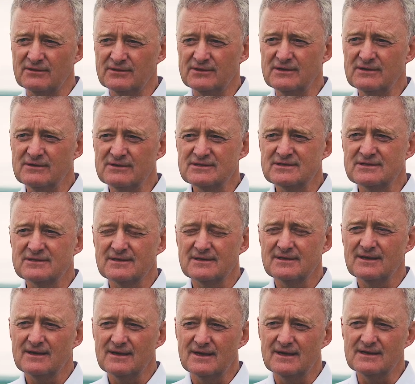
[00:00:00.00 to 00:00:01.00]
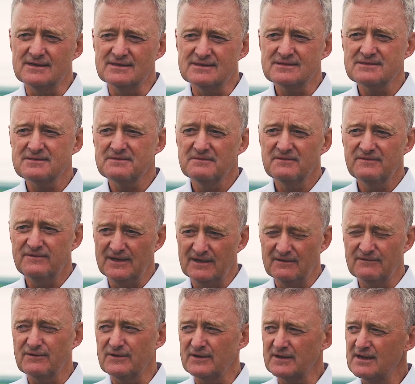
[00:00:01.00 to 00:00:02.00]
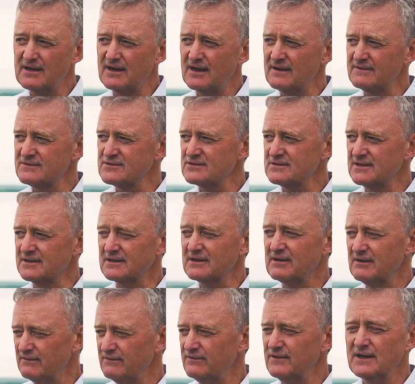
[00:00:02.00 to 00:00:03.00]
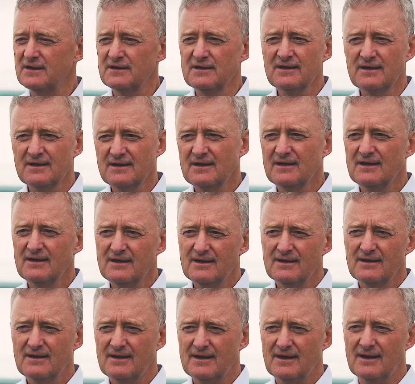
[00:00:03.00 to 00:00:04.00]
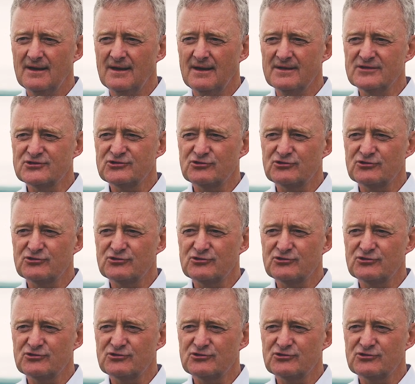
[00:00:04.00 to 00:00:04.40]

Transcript: all used as feeding for the calves and creep feed. The